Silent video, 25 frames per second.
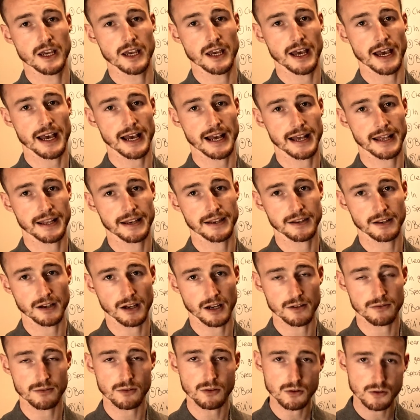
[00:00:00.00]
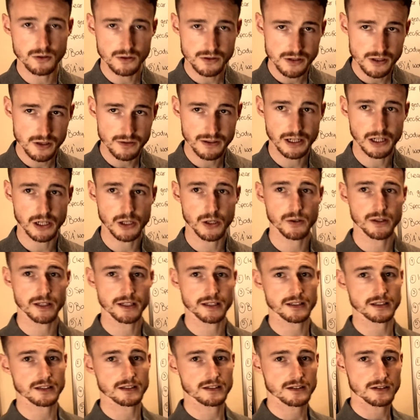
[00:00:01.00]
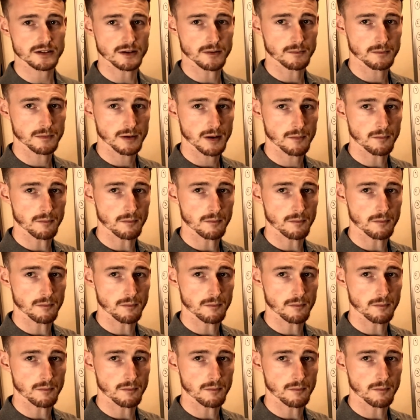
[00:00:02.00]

and I've also included some